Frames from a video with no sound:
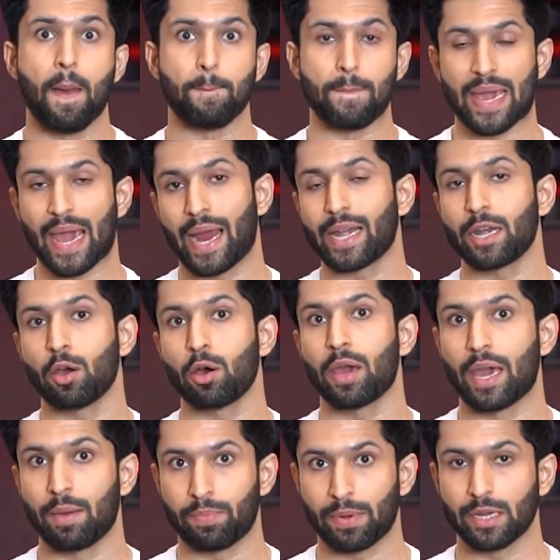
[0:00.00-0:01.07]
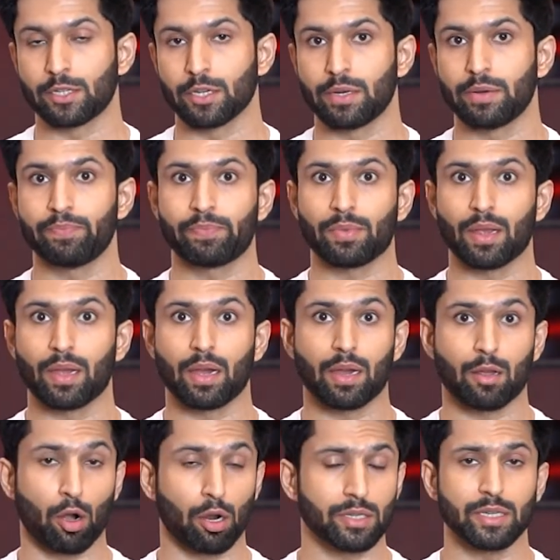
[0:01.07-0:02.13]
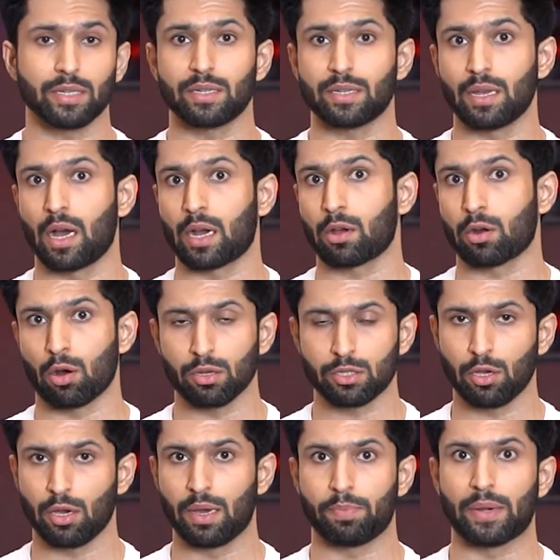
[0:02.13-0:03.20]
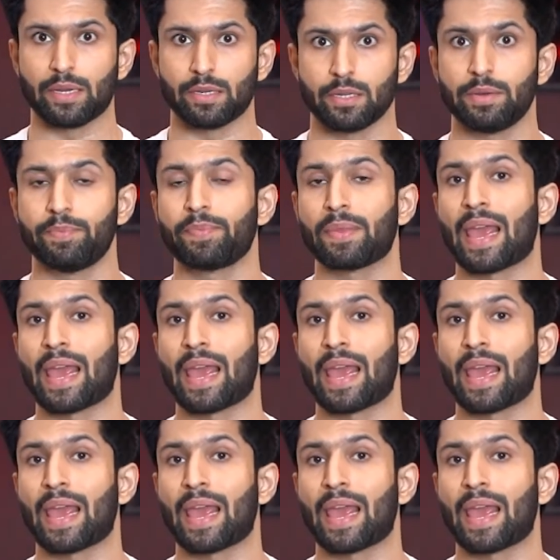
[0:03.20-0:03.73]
behind your hip region, crosses across your hip region,